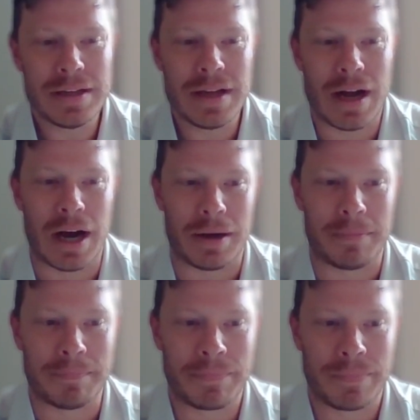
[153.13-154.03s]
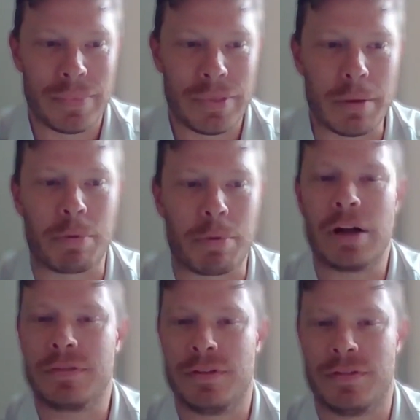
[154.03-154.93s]
the
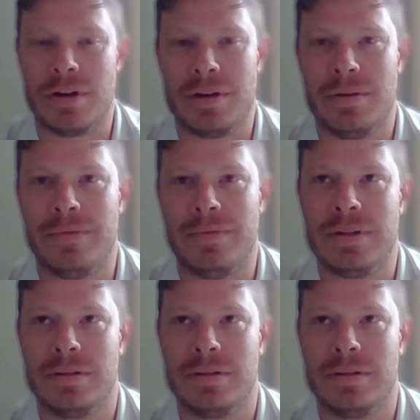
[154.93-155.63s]
process of